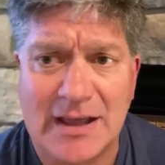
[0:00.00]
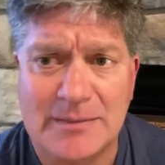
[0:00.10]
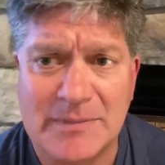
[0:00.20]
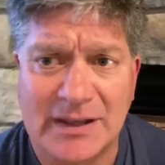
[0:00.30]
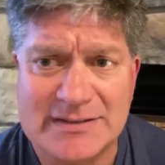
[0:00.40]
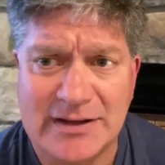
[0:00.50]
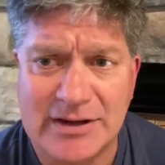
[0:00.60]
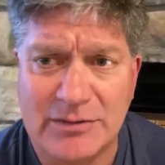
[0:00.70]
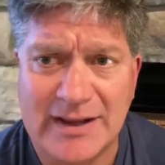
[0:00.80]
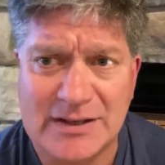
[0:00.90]
military
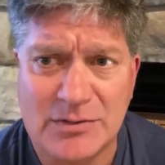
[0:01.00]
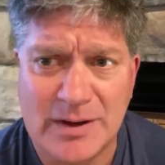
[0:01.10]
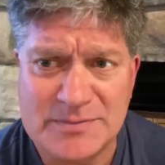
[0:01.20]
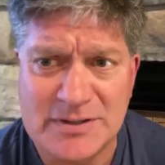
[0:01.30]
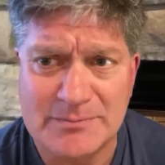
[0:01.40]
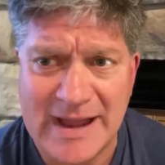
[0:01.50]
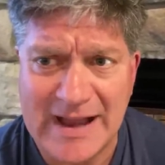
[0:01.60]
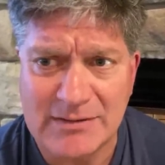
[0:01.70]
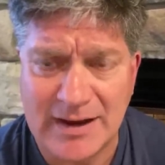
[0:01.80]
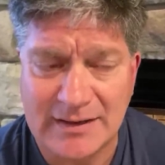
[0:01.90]
grade encryption
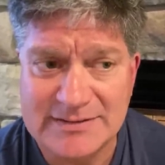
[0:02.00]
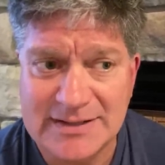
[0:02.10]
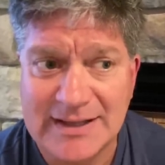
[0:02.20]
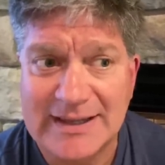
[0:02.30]
backgrounds.